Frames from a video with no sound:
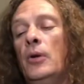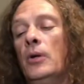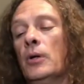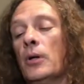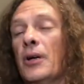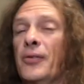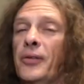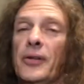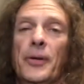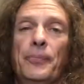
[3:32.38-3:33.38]
Like I
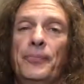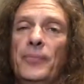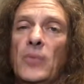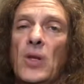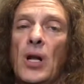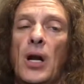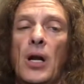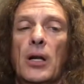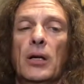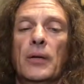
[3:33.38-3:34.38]
said,
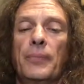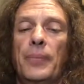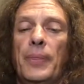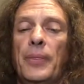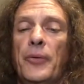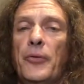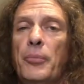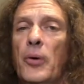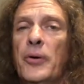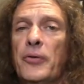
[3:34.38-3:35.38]
this
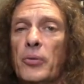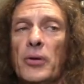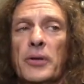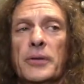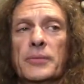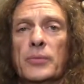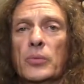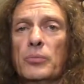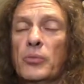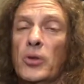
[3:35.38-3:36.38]
Bohi's really
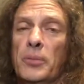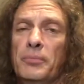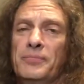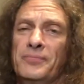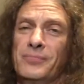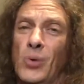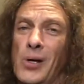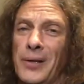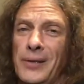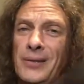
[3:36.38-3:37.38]

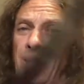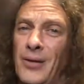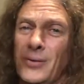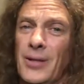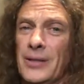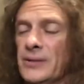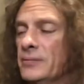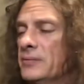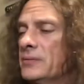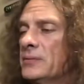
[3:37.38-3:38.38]
wonky. I don't like it.
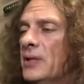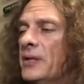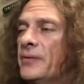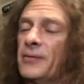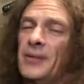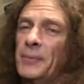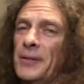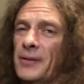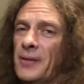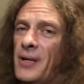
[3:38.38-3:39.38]
I
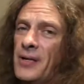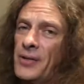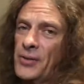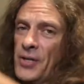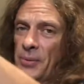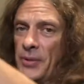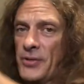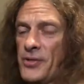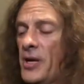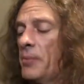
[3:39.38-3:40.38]
mean, they could have done a
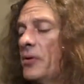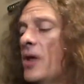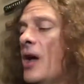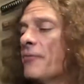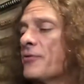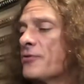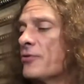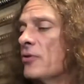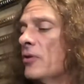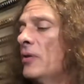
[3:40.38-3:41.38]
better job on that for
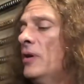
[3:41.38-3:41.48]
sure.